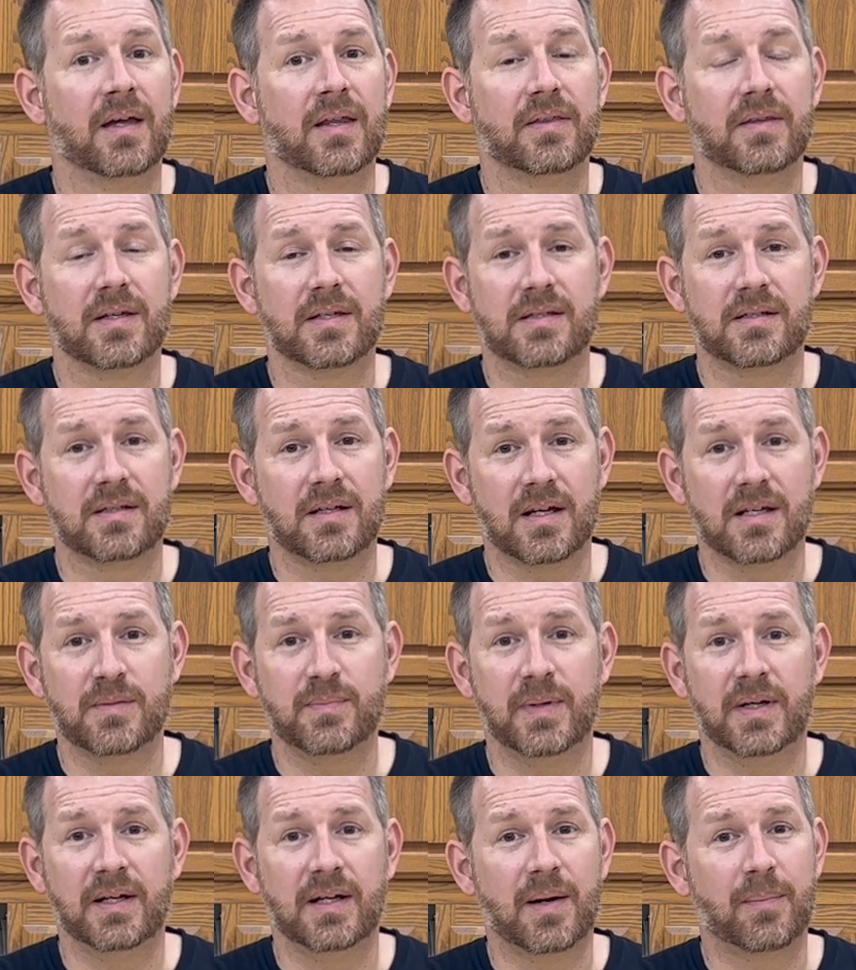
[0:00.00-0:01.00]
This does
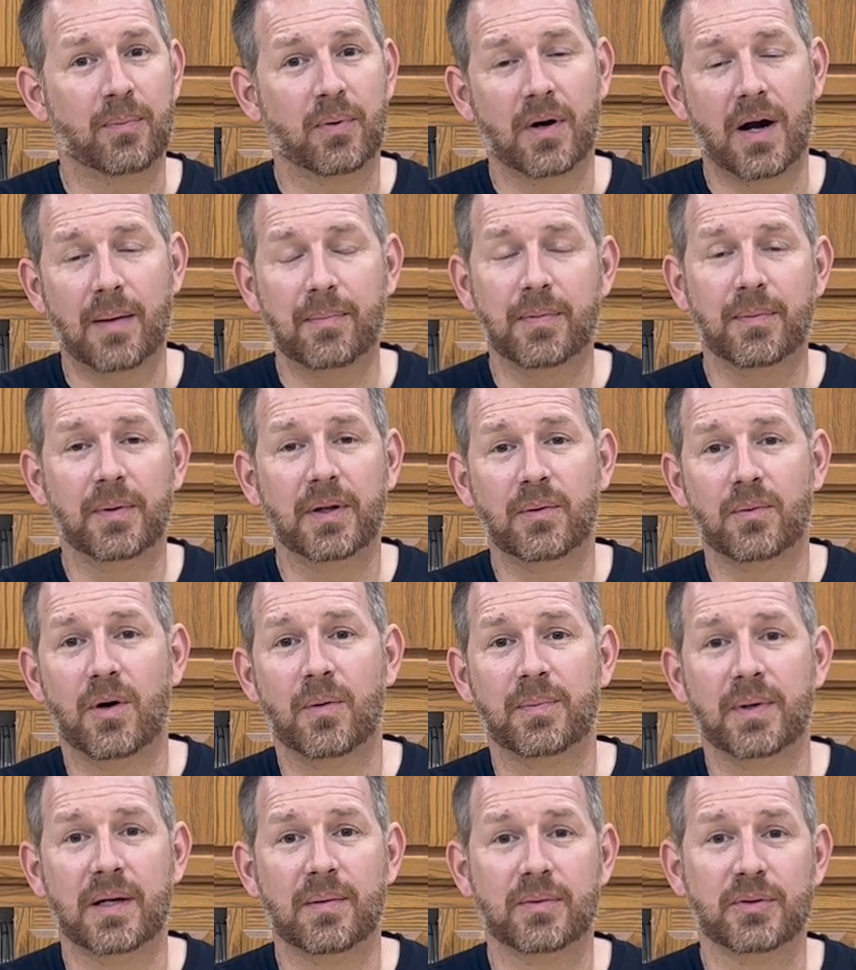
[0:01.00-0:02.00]
mean I probably won't
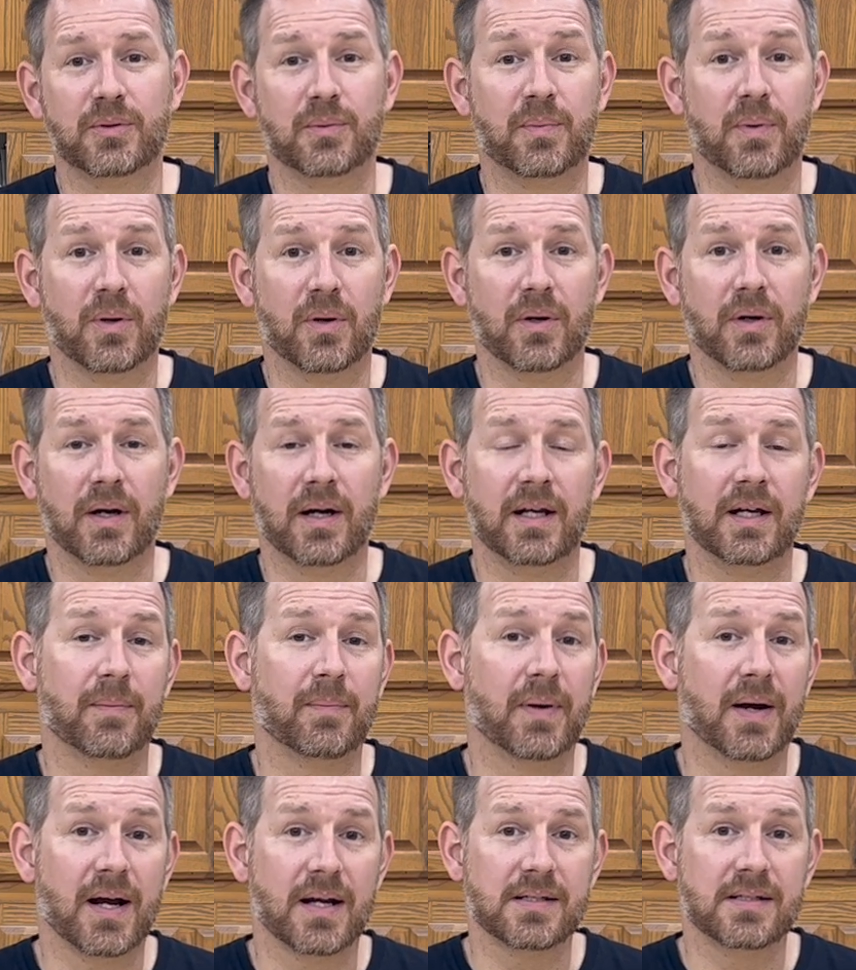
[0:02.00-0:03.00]
be able to pour any
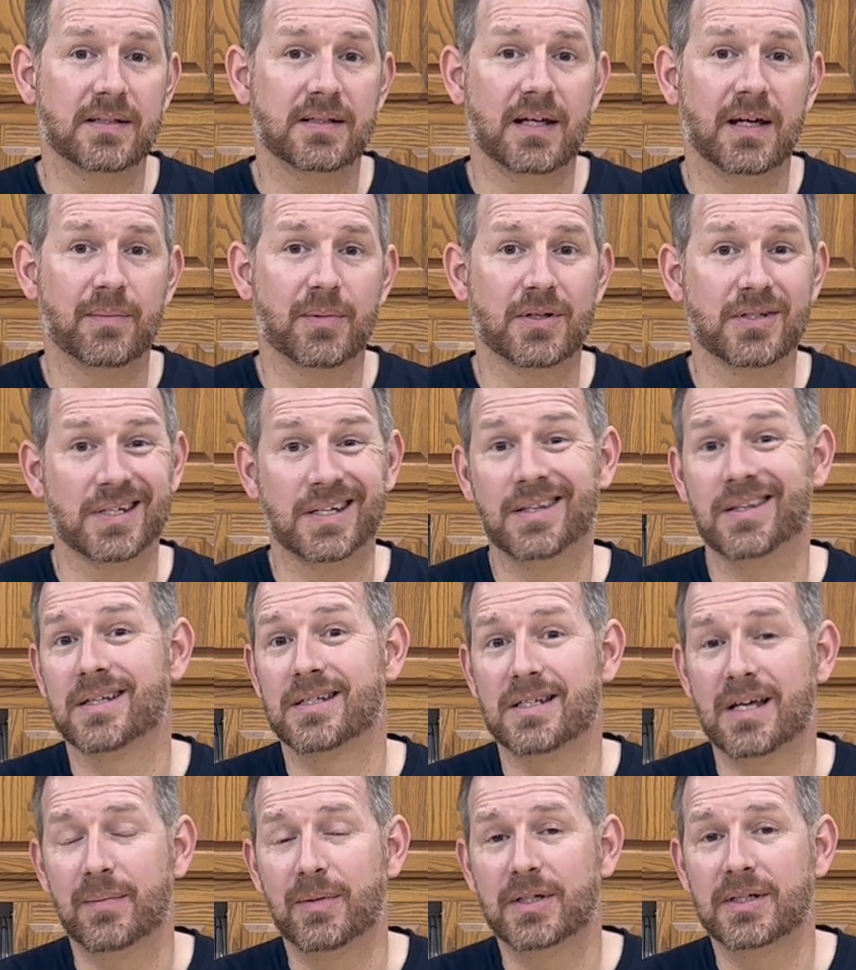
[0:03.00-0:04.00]
epoxy tables in the
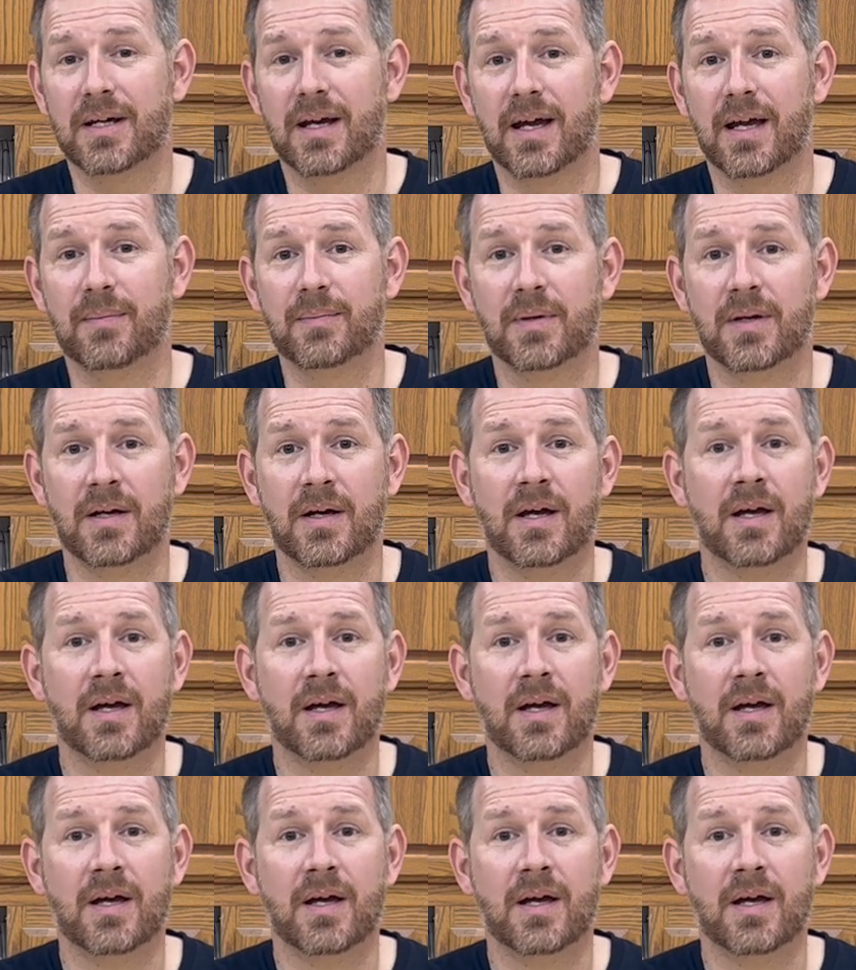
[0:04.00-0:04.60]
summertime,